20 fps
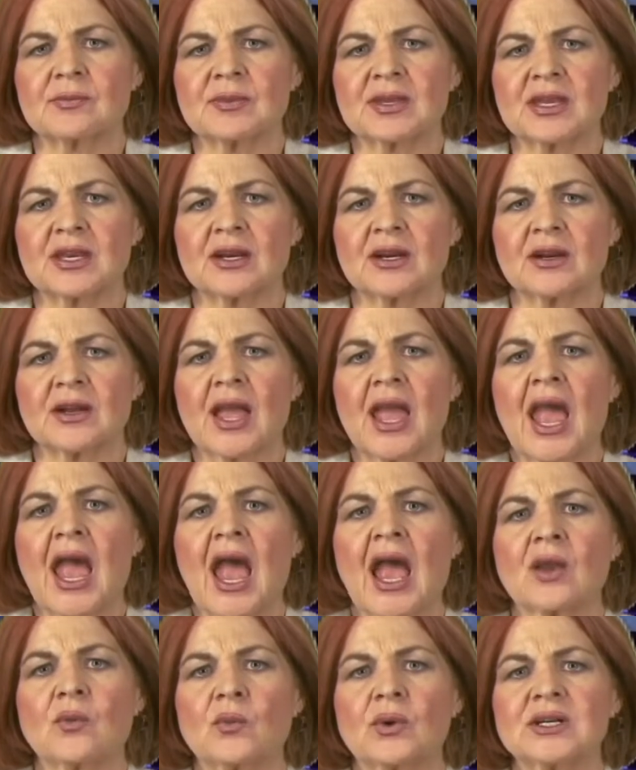from here
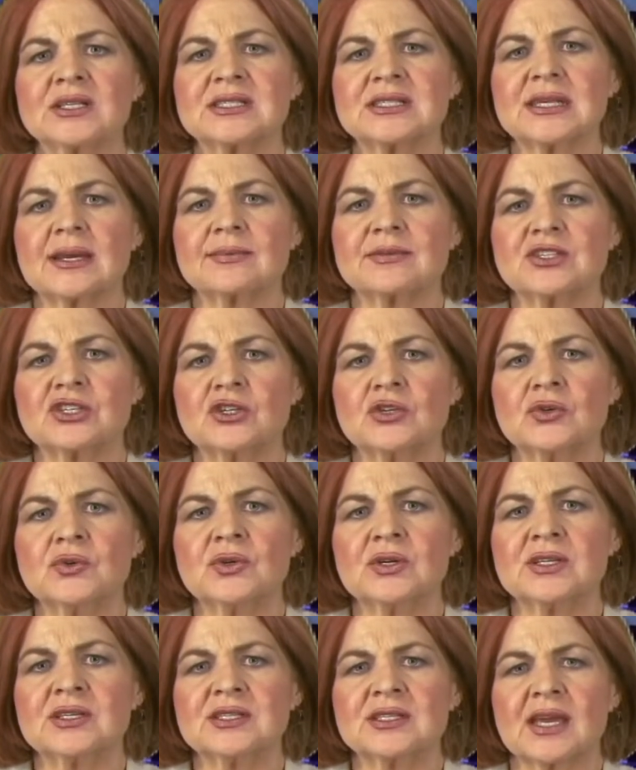and what steps you
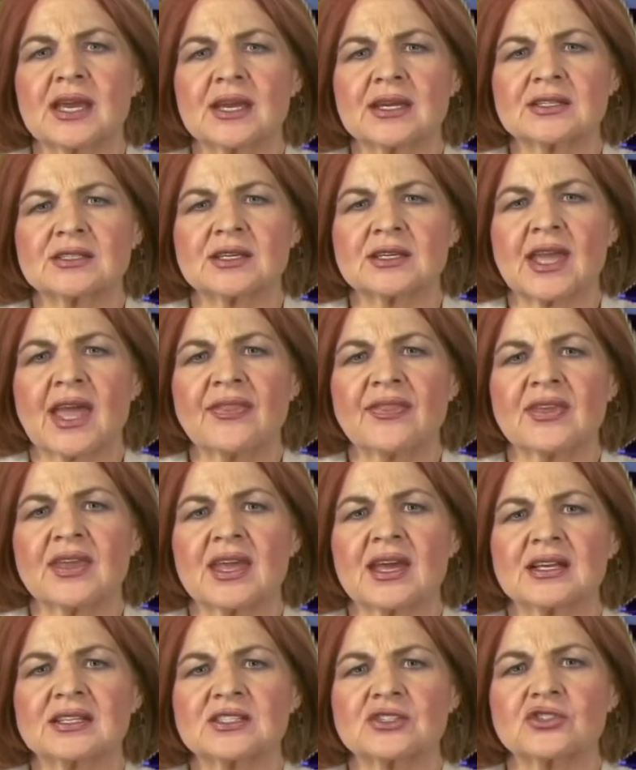can take to get the
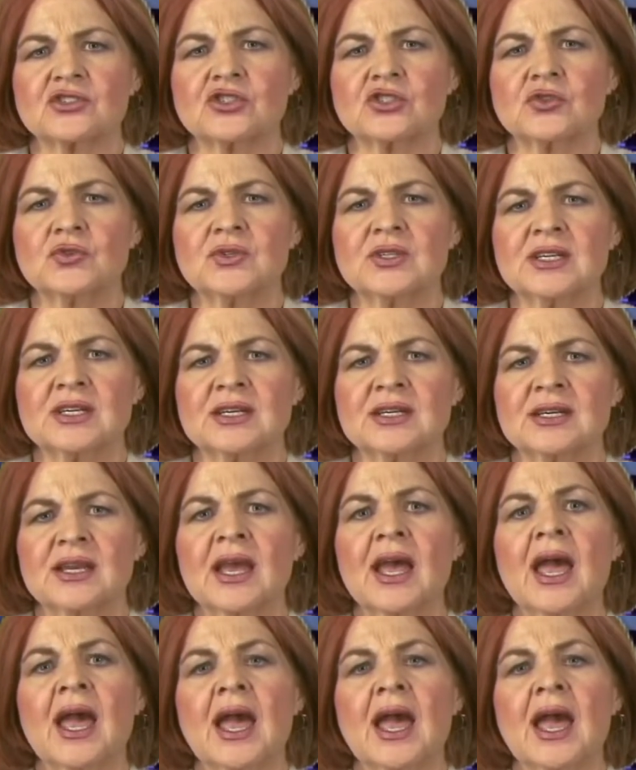answers you need